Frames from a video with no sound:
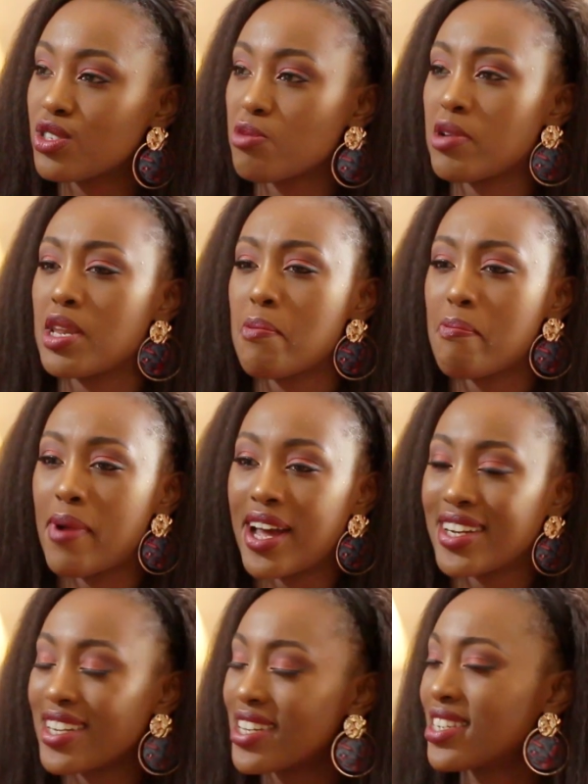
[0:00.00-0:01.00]
so many
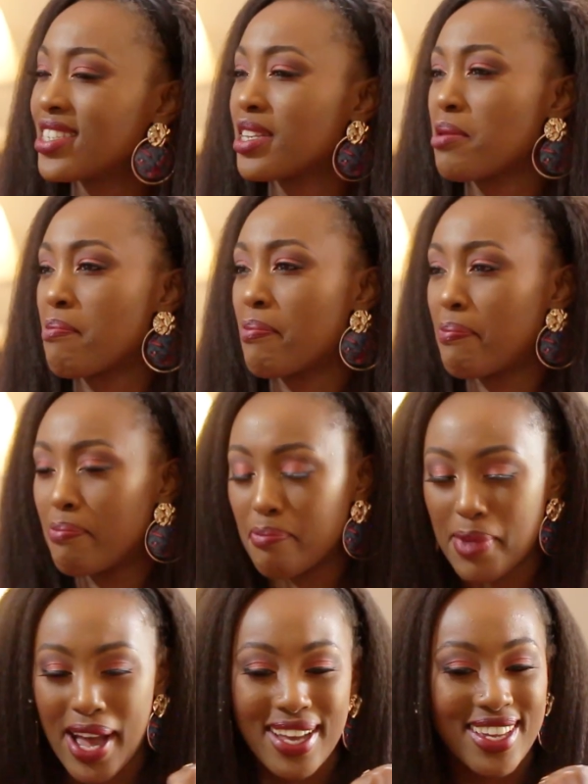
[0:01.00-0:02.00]
burdens and
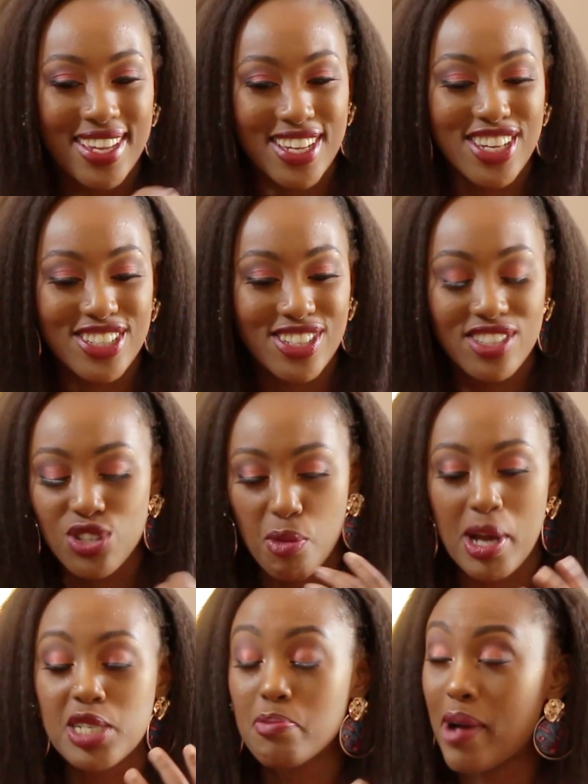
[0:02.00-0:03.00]
baggage, so
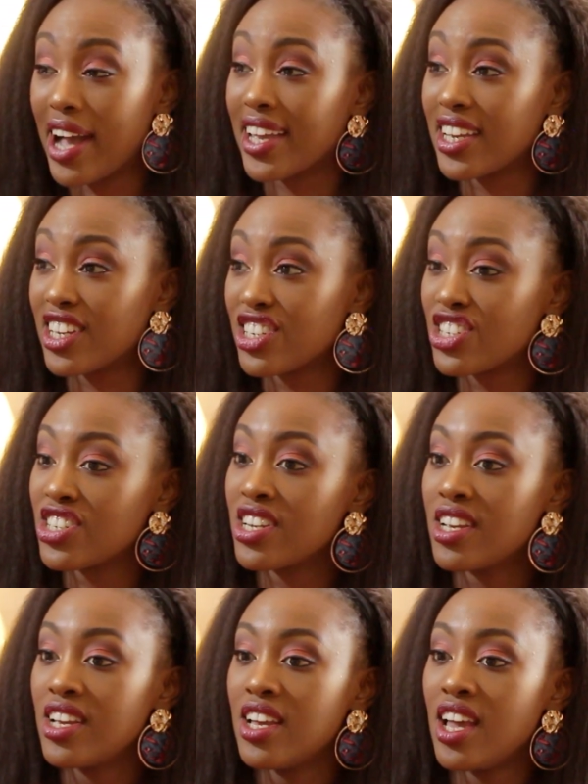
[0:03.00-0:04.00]
much baggage.
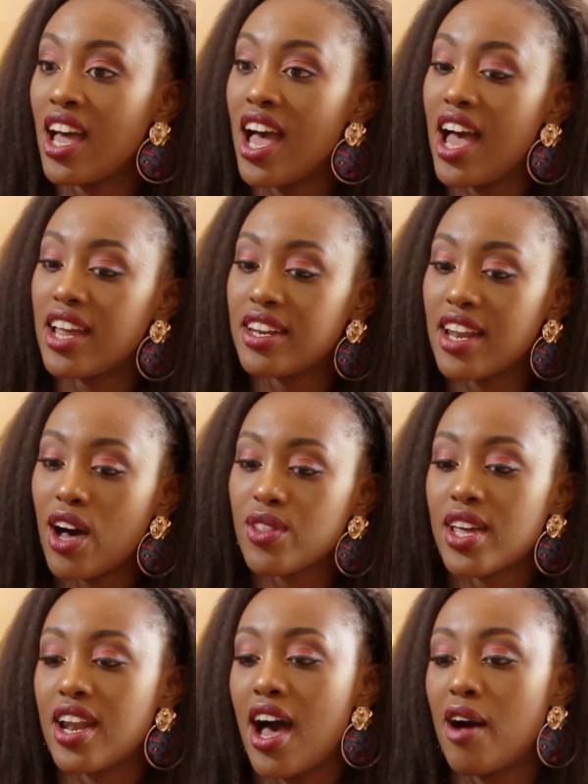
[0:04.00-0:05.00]
And now
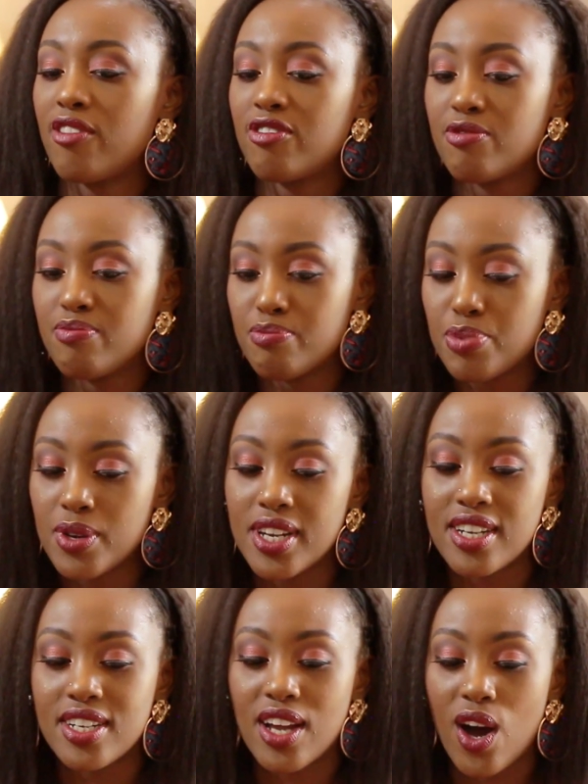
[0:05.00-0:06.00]
that I've put
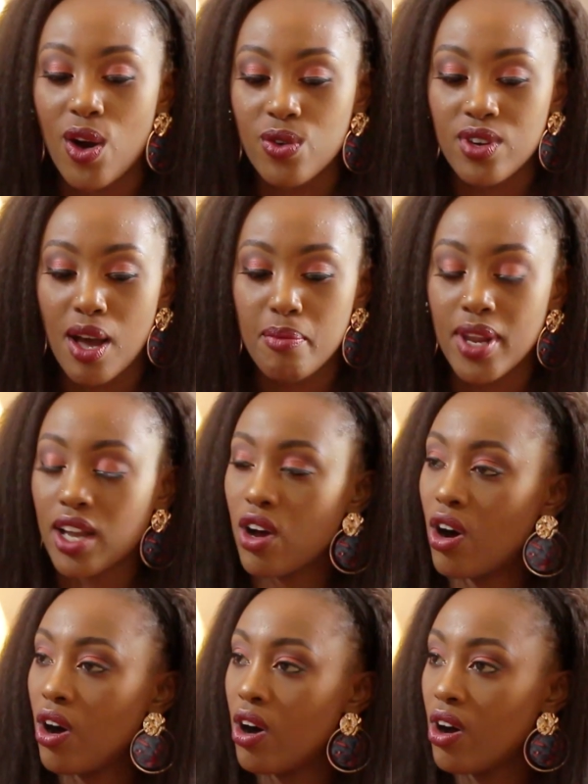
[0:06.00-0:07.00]
it down, I'm like,
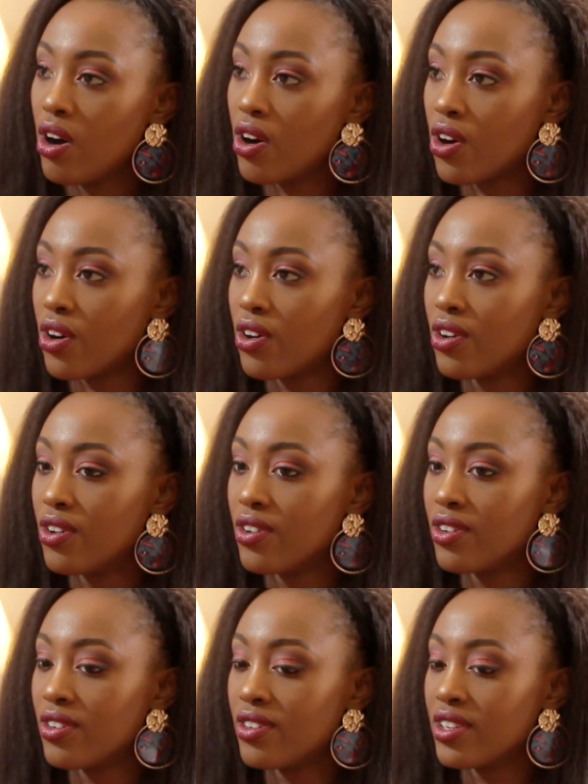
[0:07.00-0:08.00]
oh,
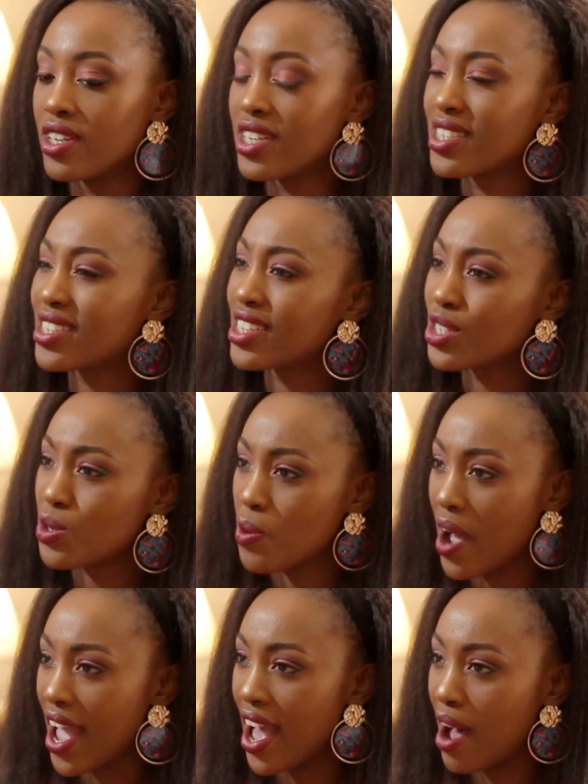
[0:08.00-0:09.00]
is this who
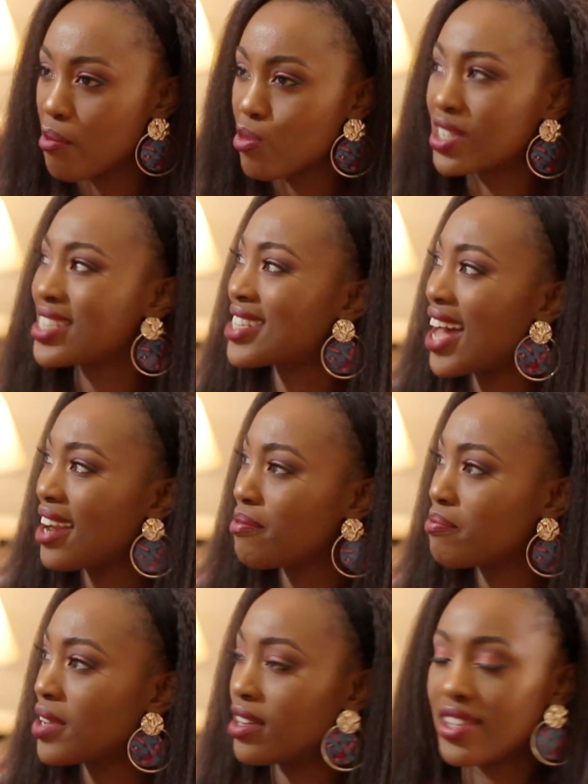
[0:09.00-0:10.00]
I am? Was that
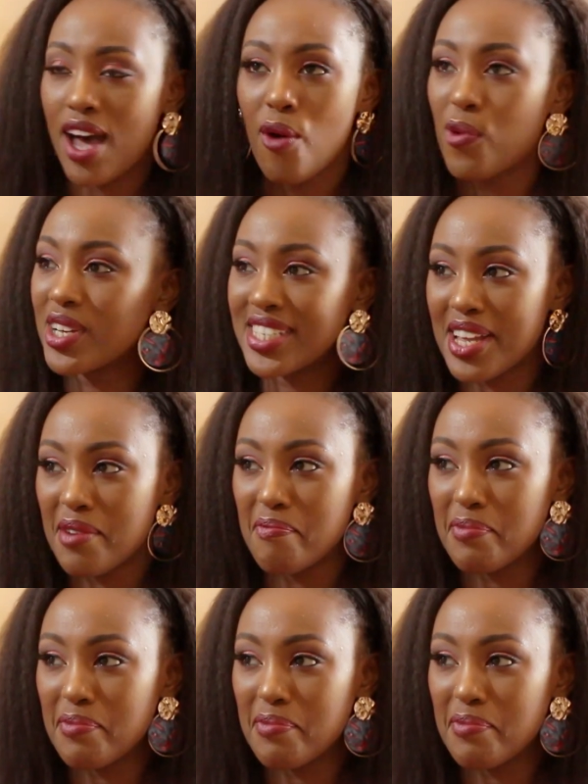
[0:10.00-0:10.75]
me? That wasn't